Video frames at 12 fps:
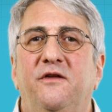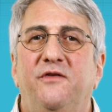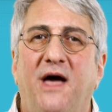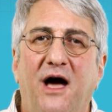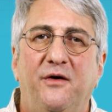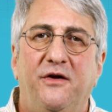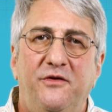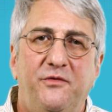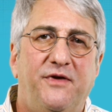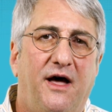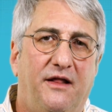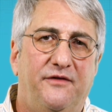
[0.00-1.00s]
So, how can you
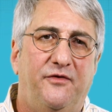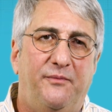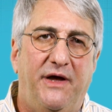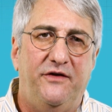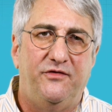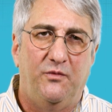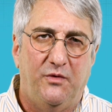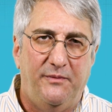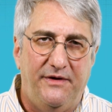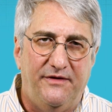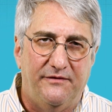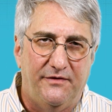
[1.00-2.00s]
tell if a patient will
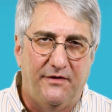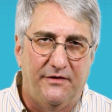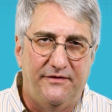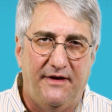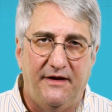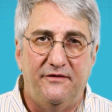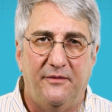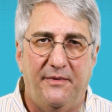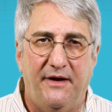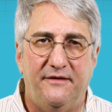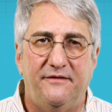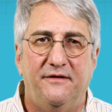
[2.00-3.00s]
be difficult to
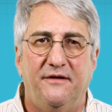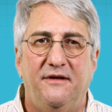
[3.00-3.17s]
intubate?